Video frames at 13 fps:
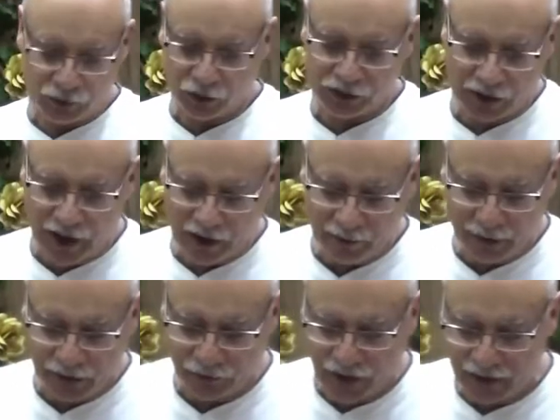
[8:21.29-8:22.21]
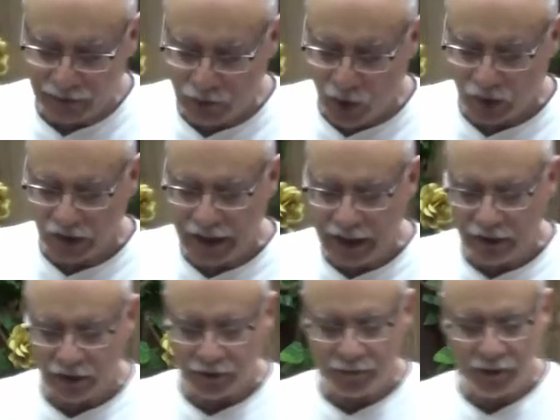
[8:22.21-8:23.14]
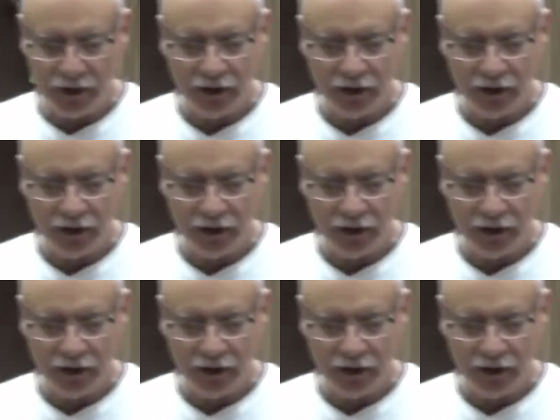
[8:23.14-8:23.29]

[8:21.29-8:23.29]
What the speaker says: We'll talk about that more later.